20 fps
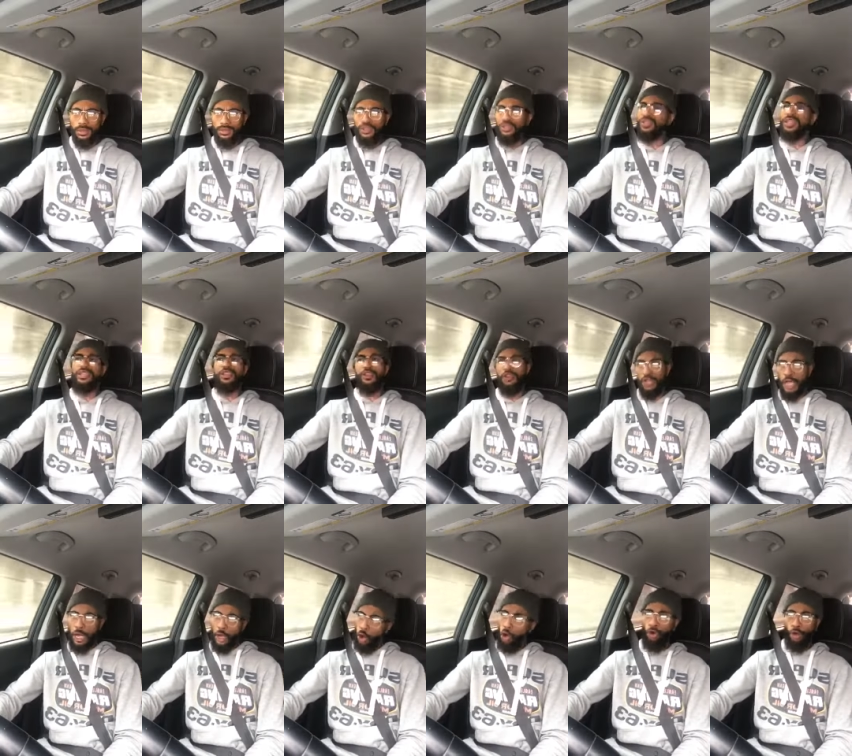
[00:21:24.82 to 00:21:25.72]
So then they're
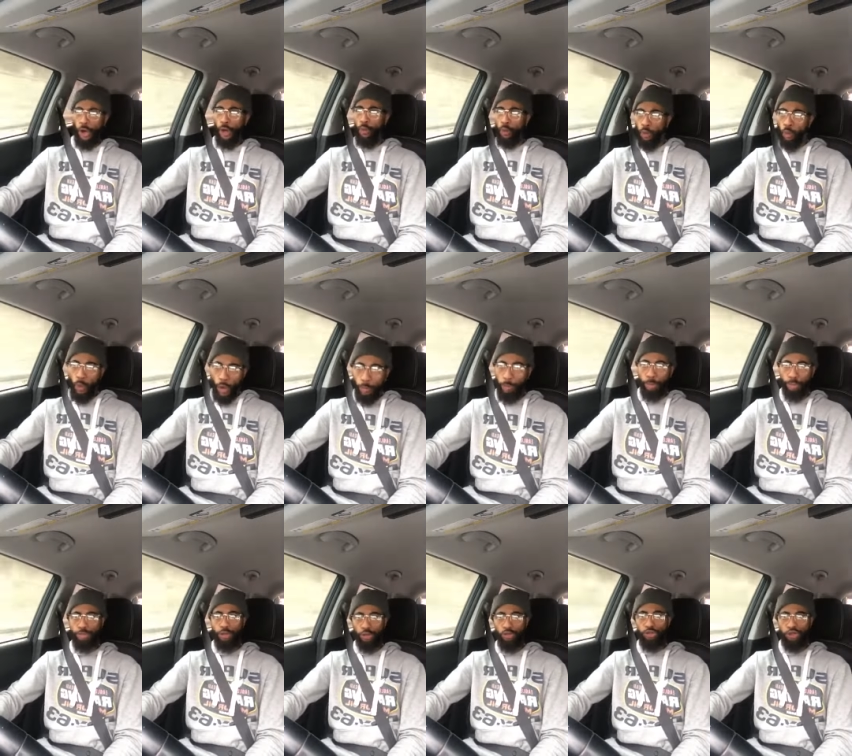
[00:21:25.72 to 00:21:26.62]
like, okay, well, what
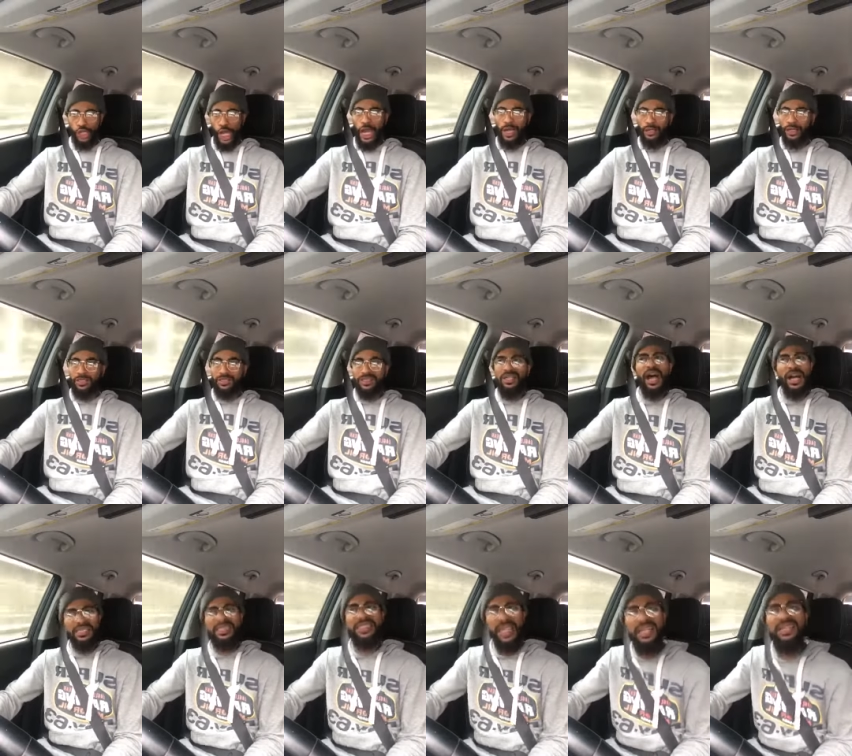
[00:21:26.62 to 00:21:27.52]
produced silence?
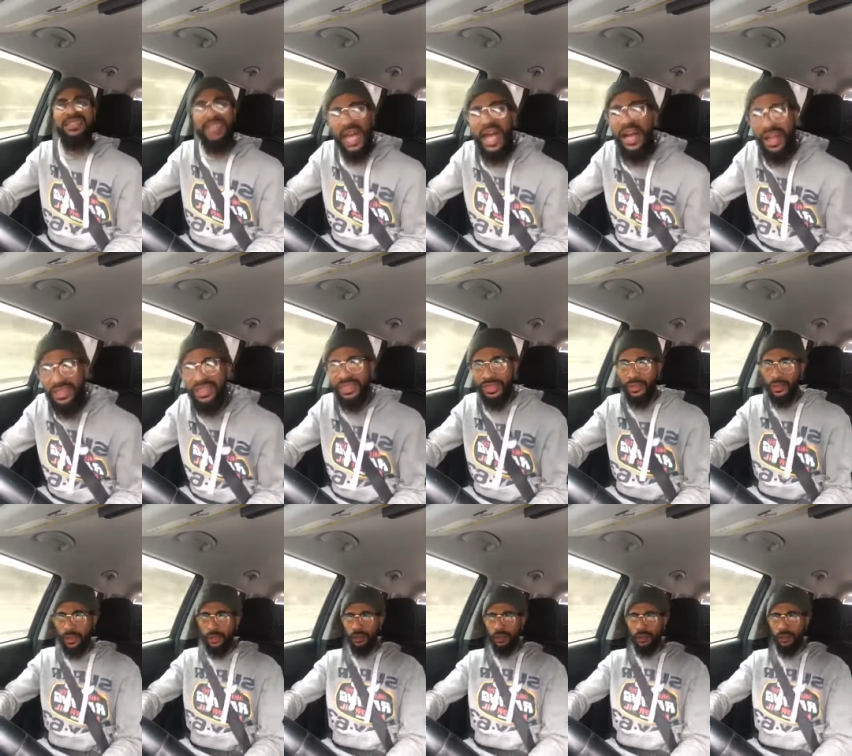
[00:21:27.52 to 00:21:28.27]
I said death.